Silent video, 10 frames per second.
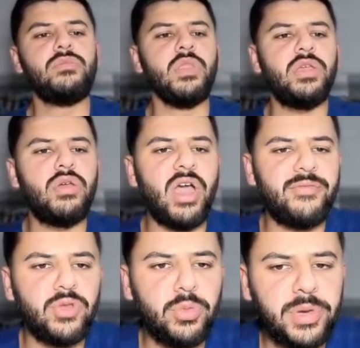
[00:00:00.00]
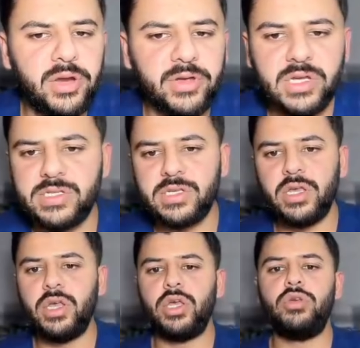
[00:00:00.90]
You have no periods,
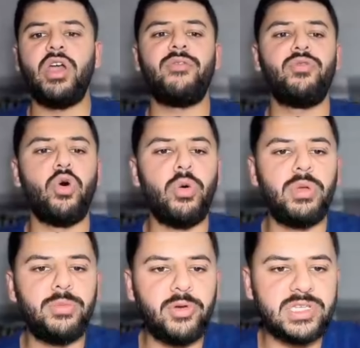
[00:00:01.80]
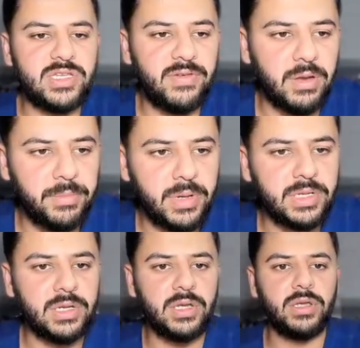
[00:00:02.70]
you have normal breast
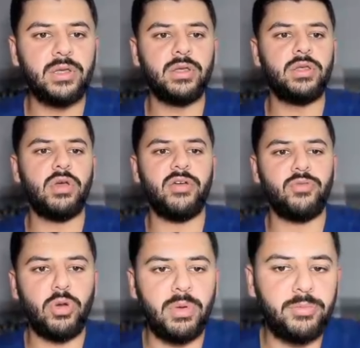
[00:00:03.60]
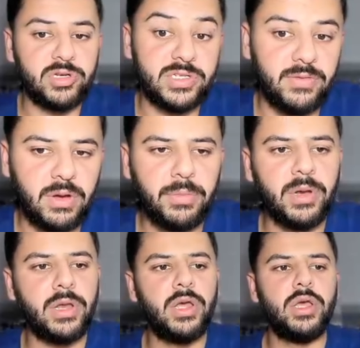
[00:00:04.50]
development, you have
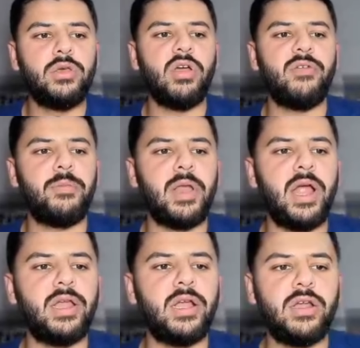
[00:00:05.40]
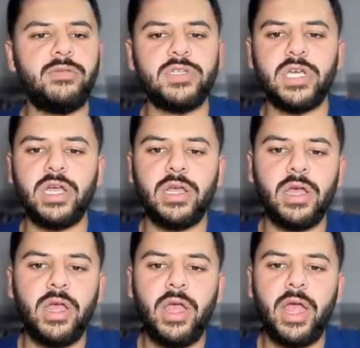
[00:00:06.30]
a blind-ended
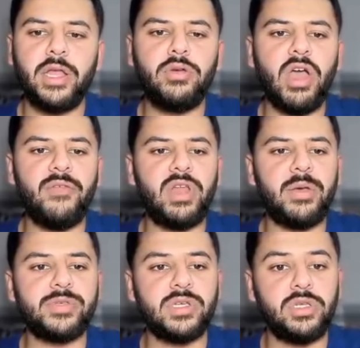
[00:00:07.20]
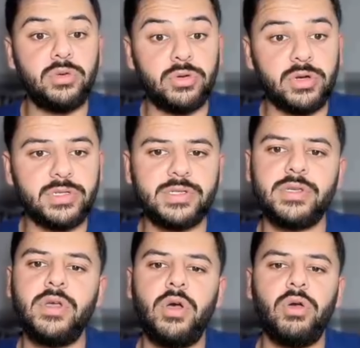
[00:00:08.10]
vagina, and you have an absent uterus.
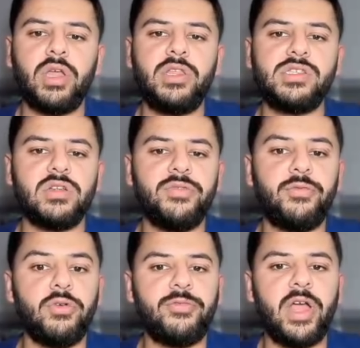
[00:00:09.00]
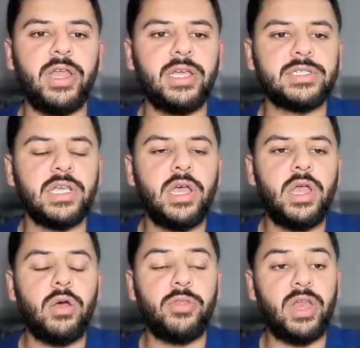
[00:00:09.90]
Okay, these are the 4 findings.
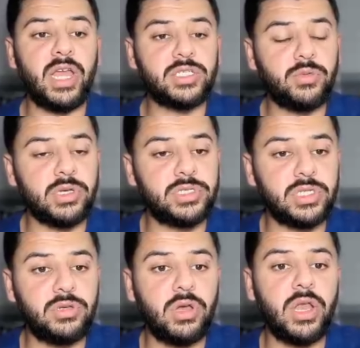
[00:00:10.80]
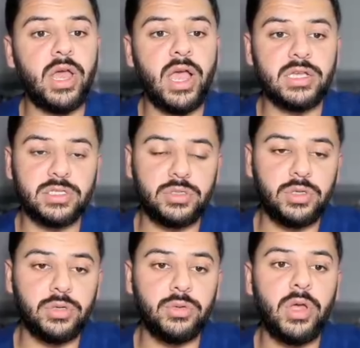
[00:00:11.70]
Now the next question you're going to ask to
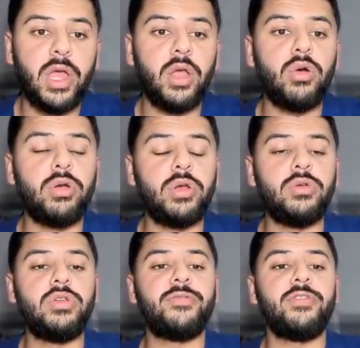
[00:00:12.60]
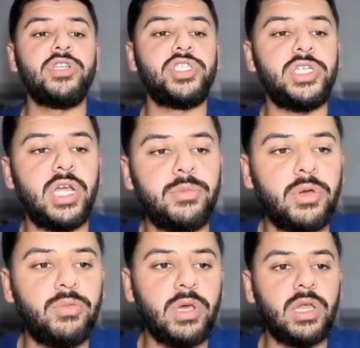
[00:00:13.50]
you in order to differentiate
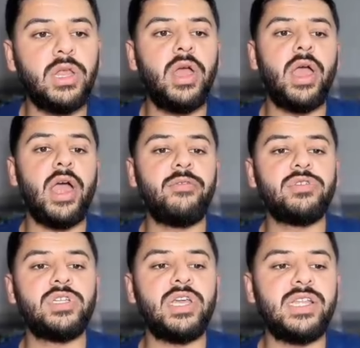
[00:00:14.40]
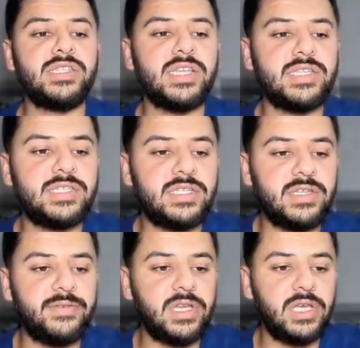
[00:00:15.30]
between androgen
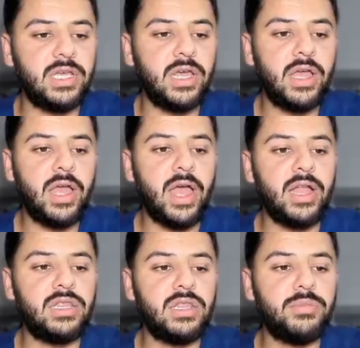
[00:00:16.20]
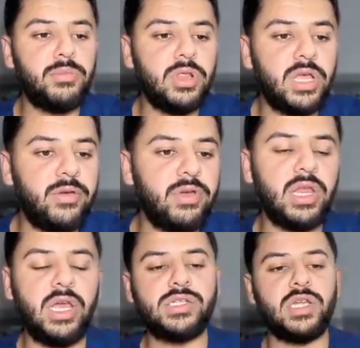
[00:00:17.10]
insensitivity and the Müllerian
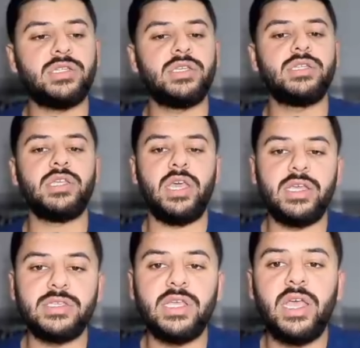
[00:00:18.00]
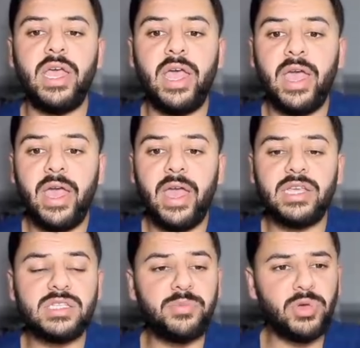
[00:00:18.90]
agenesis is
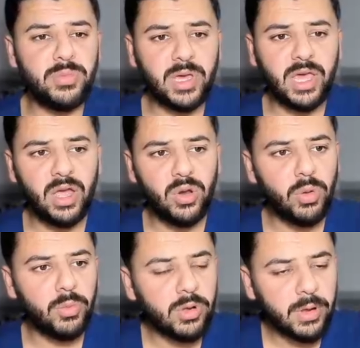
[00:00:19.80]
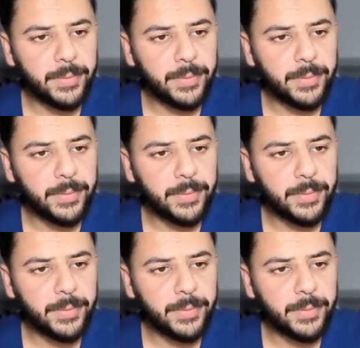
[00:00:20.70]
the pubic hair normal?